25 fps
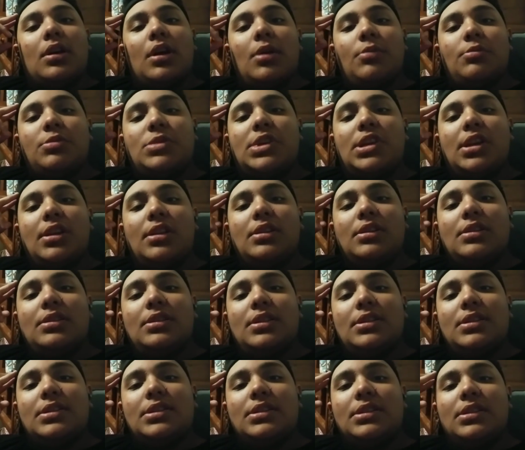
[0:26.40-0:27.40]
I'm chilling
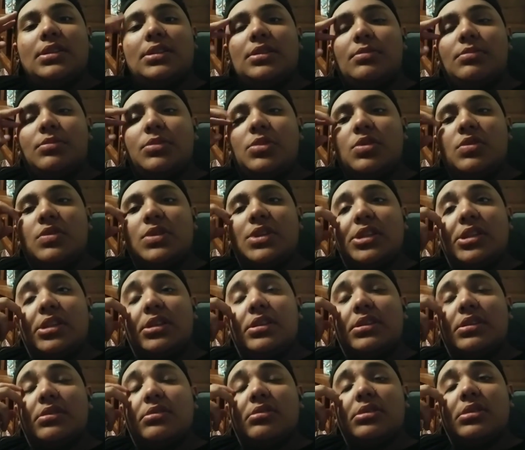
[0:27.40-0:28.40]
listening to music
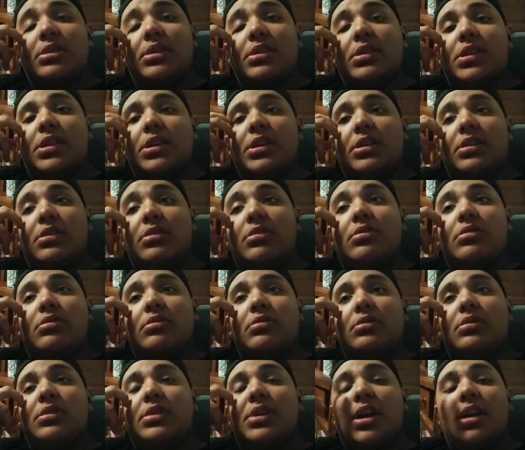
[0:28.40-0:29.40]
because there was nothing to
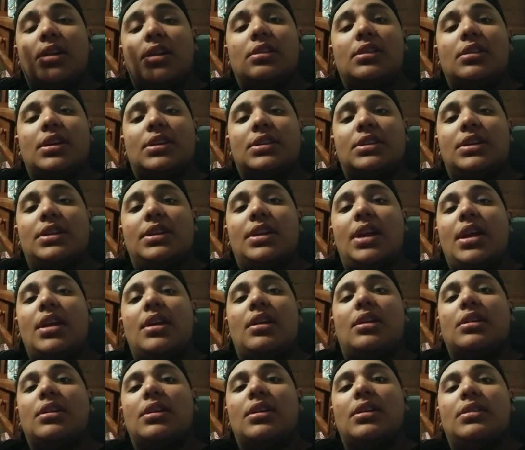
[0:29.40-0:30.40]
do, kind of like
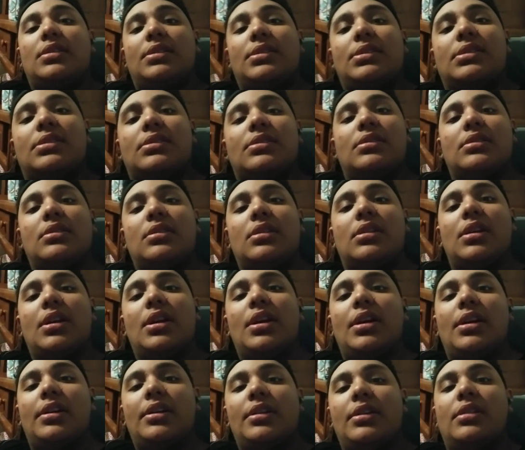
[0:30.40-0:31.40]
today I guess
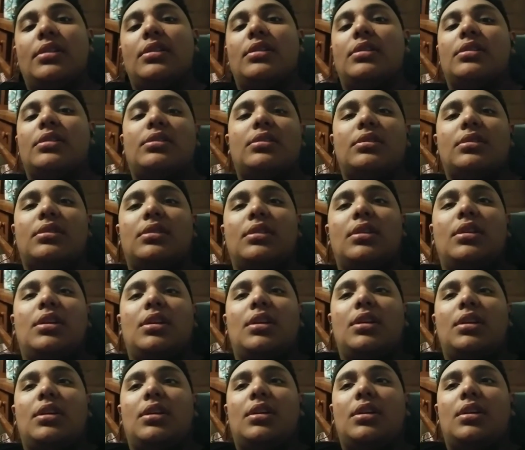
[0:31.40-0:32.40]
and
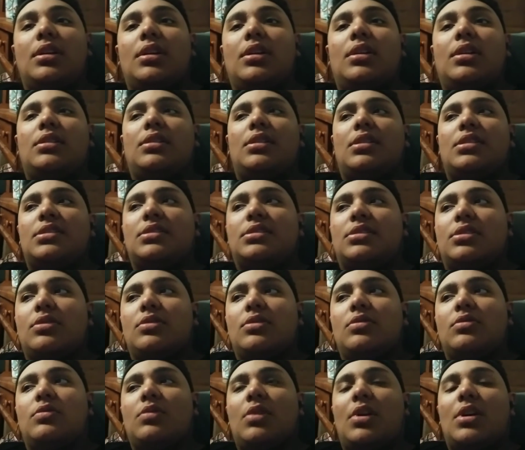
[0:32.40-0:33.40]
this
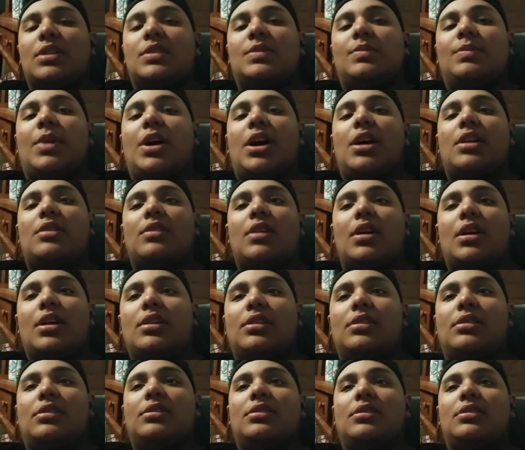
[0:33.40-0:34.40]
dude walks by,
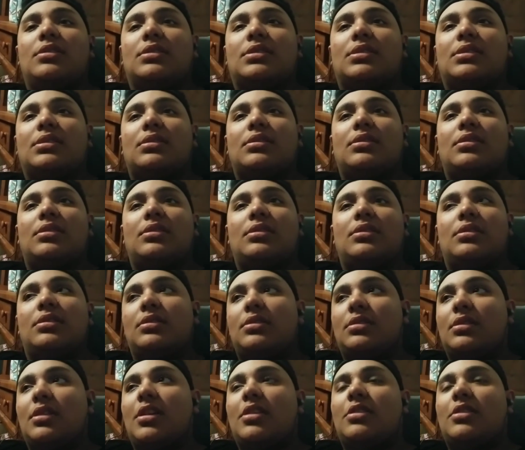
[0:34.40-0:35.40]
right? looks,
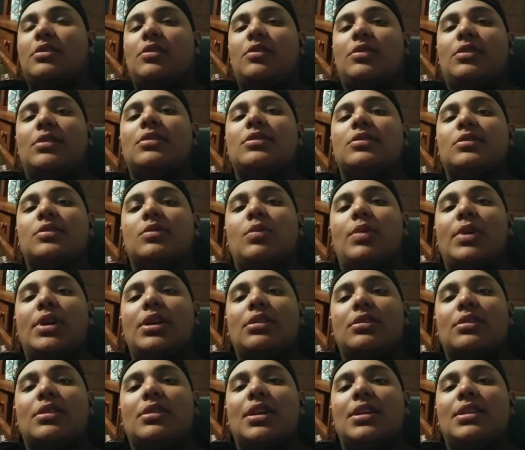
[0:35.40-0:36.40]
I don't know, he looks
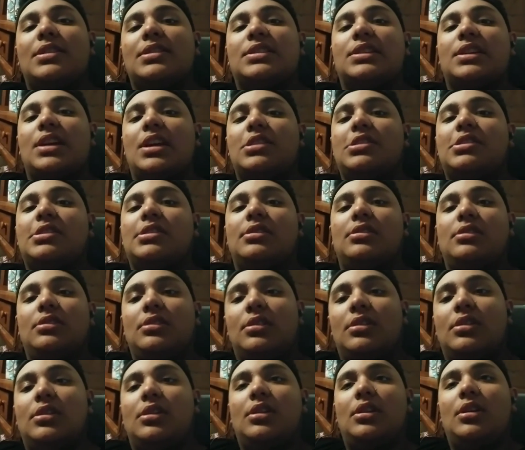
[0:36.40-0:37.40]
weird, kind of sketchy.
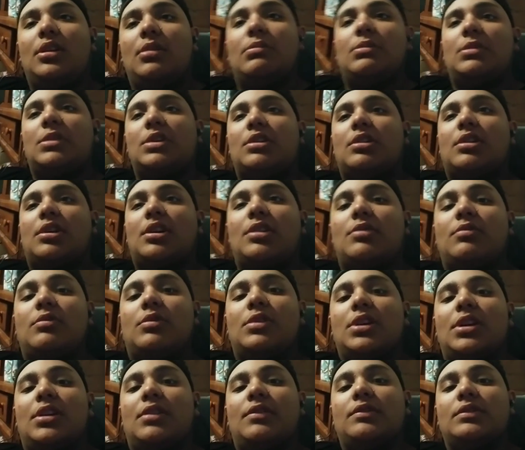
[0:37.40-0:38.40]
Alright,
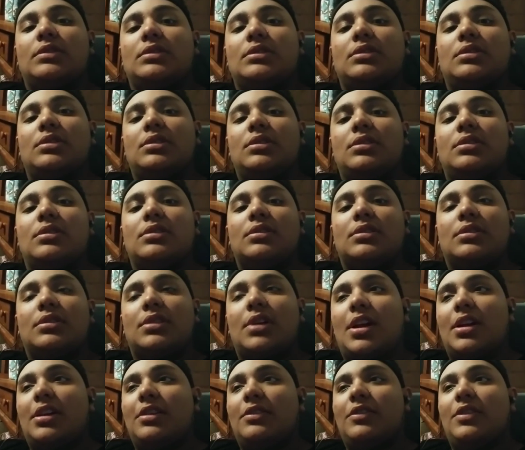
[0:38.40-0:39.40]
whatever.
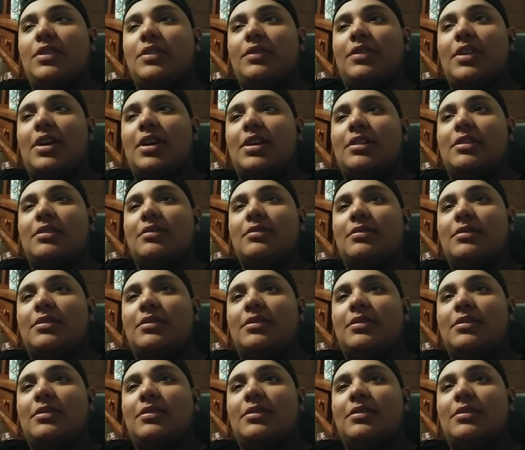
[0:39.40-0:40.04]
Kind of live like,